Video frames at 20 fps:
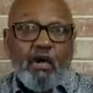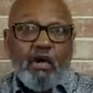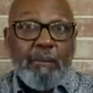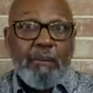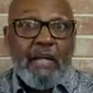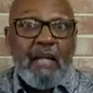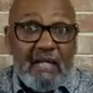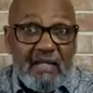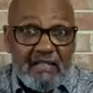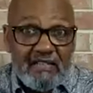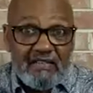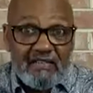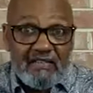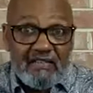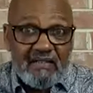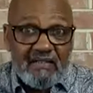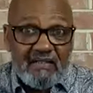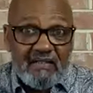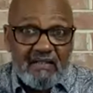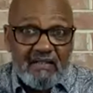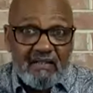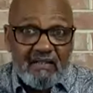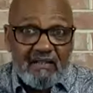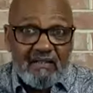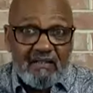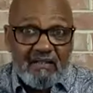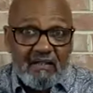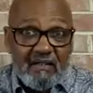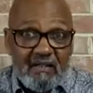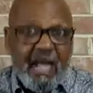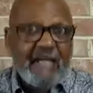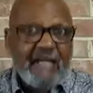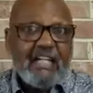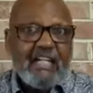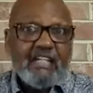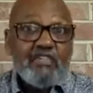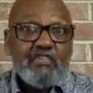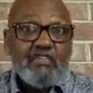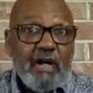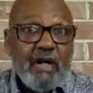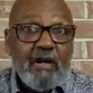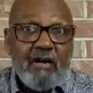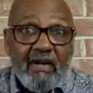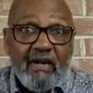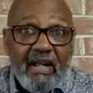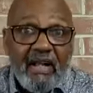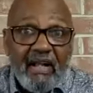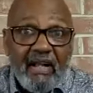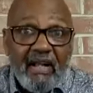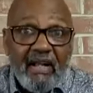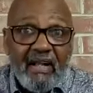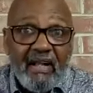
obedience, not contrary